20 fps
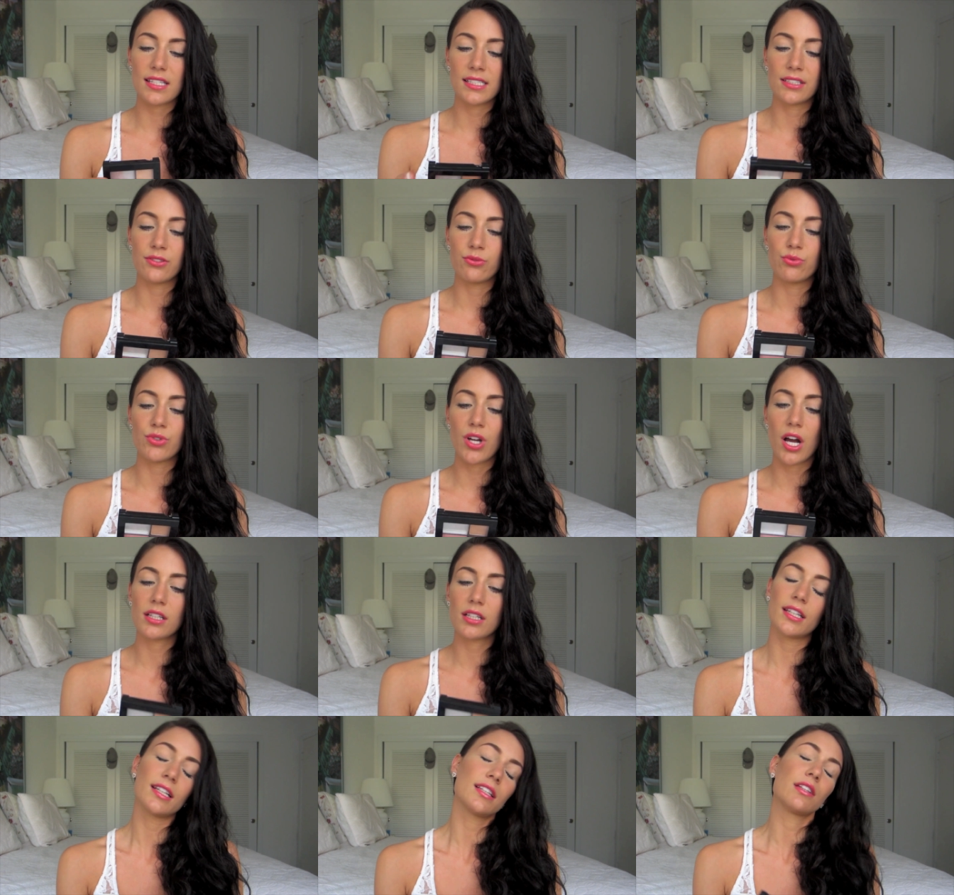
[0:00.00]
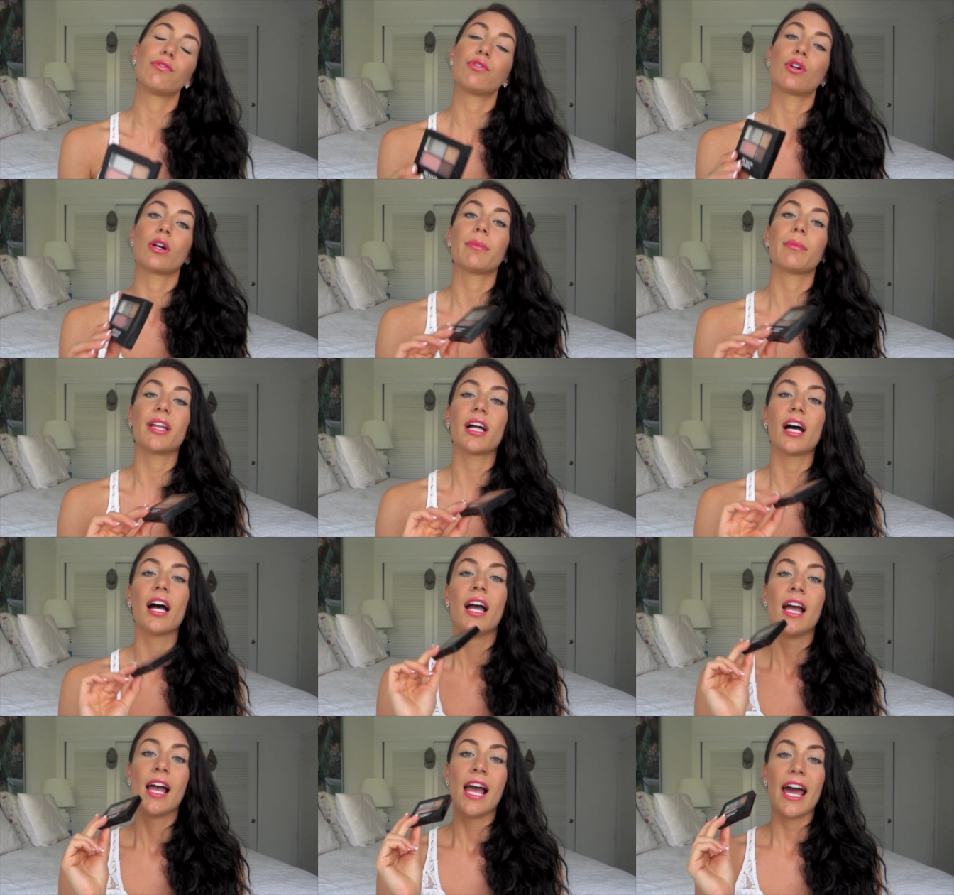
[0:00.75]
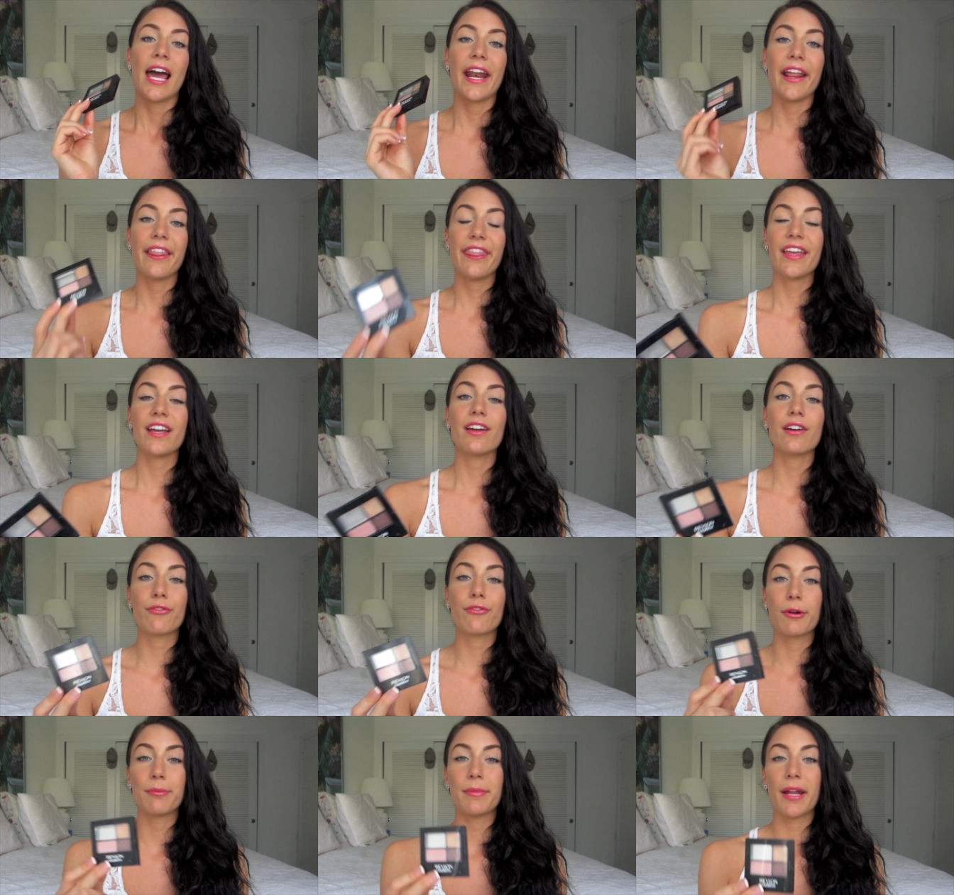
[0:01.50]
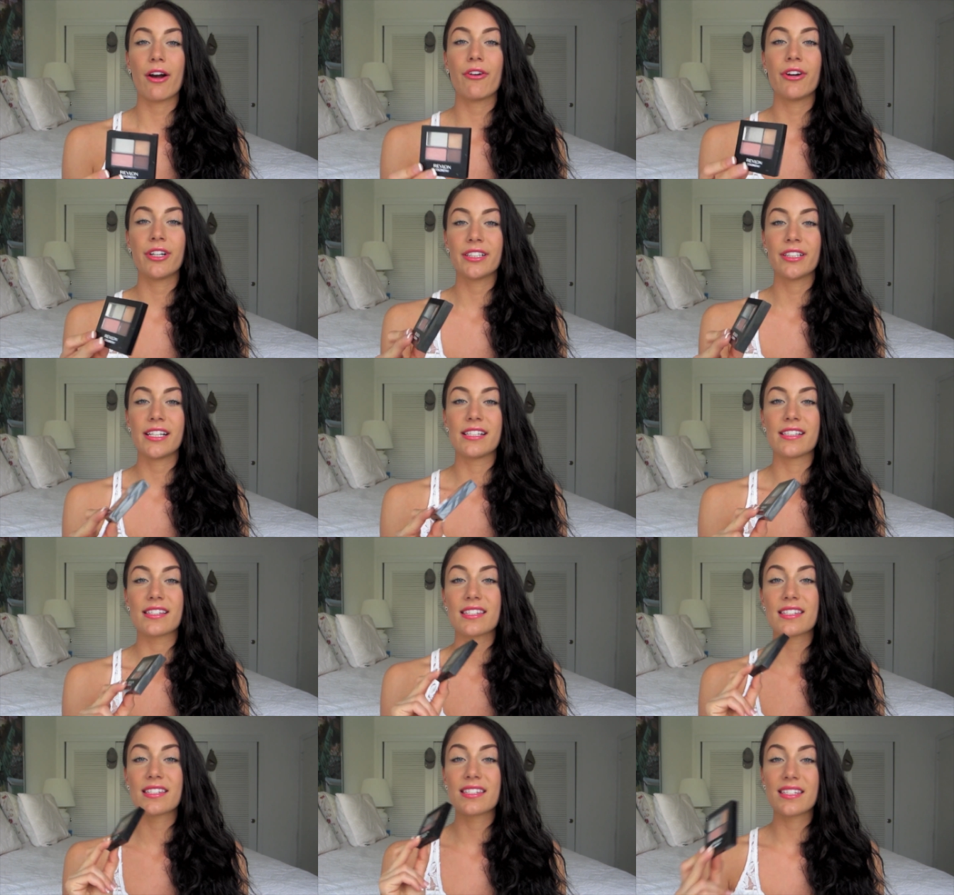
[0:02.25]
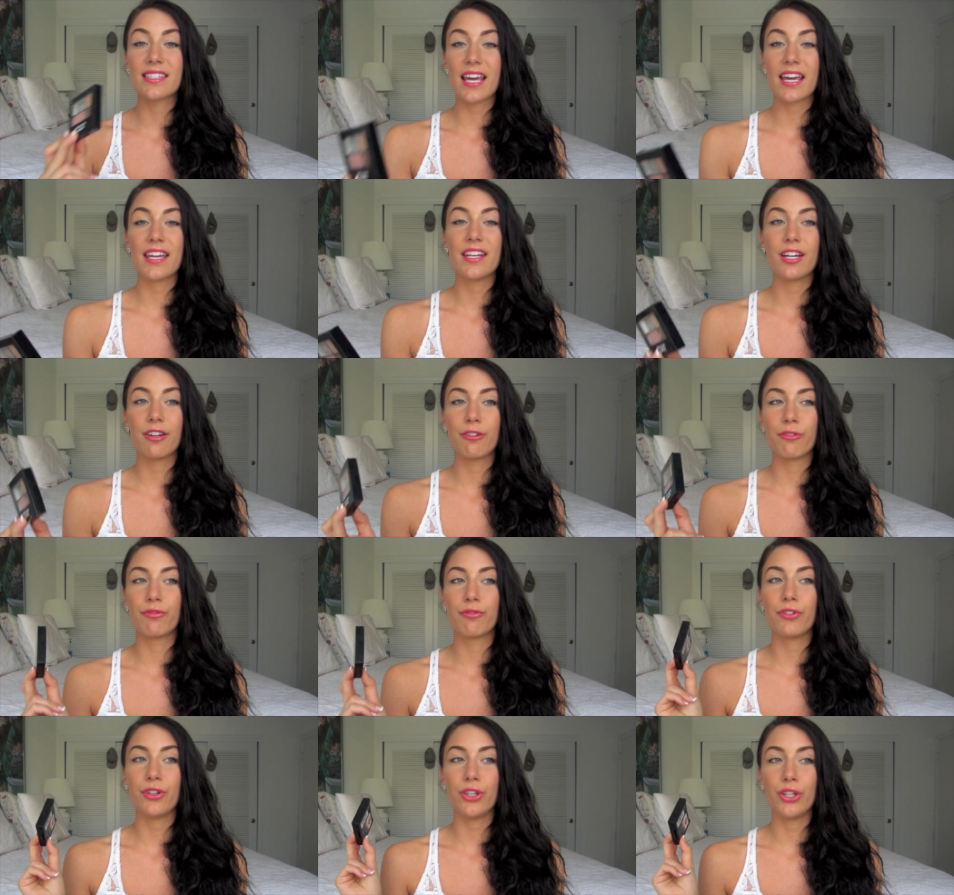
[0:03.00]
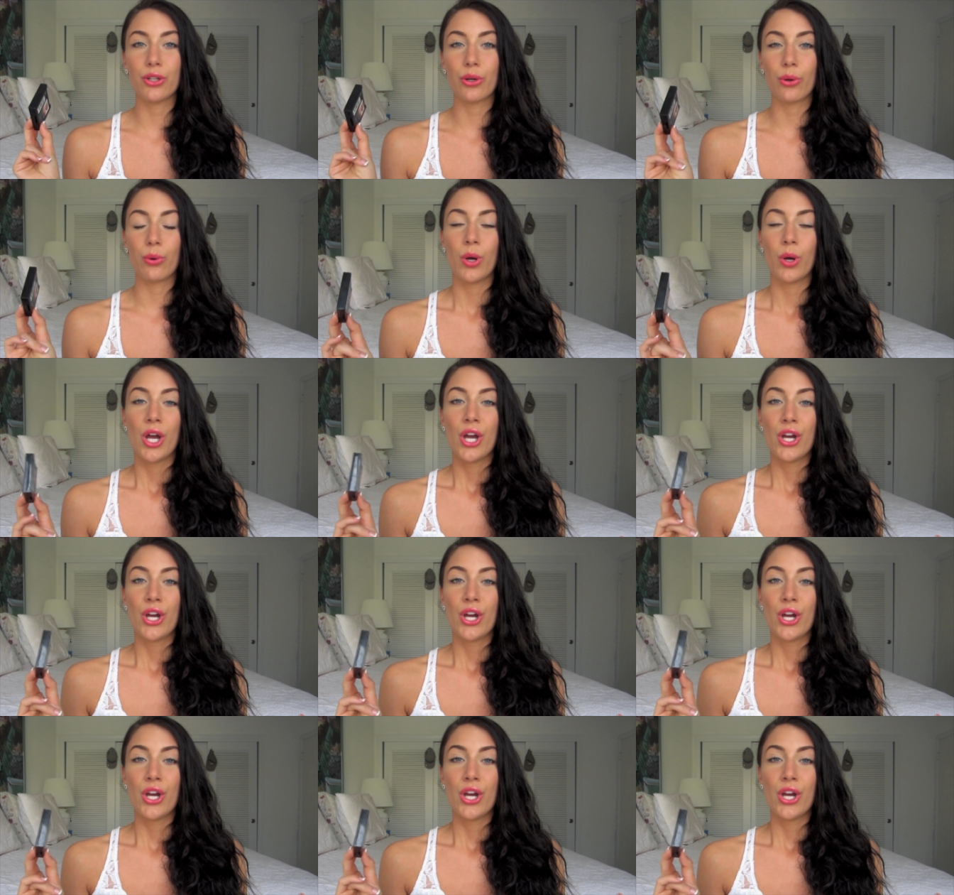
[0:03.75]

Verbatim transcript: I do not like the formula, and I think from now on, instead of, you know,